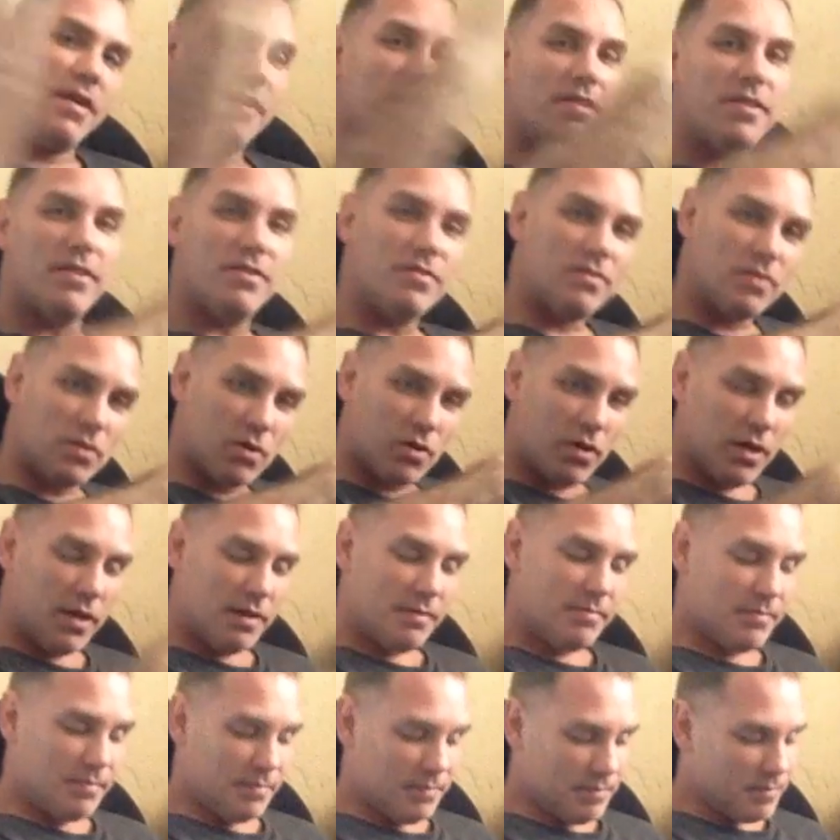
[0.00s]
you this story.
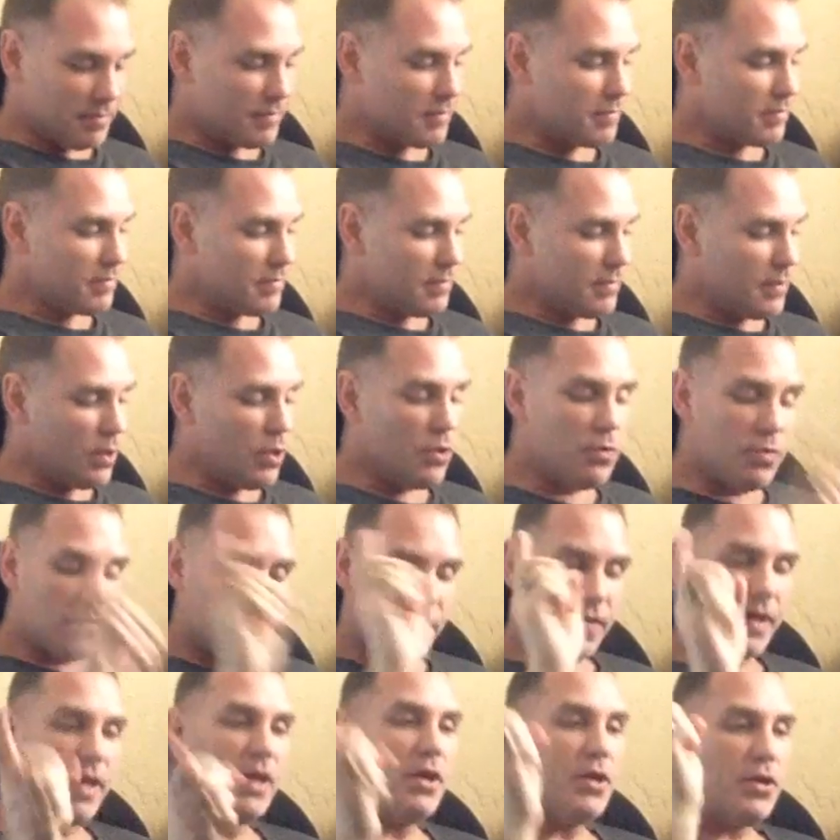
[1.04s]
You
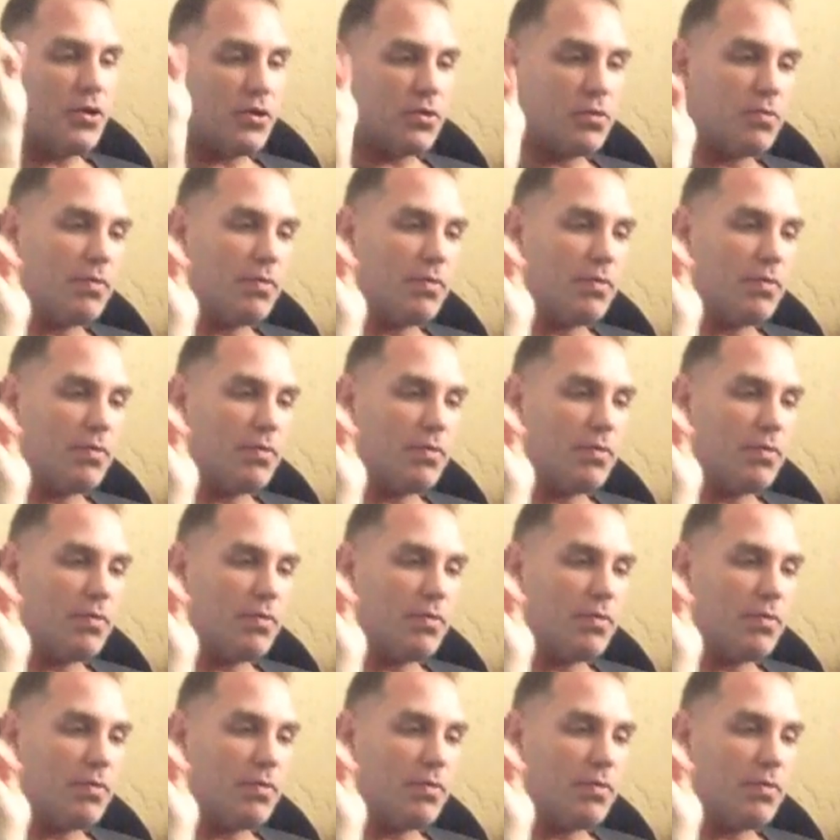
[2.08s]
think you're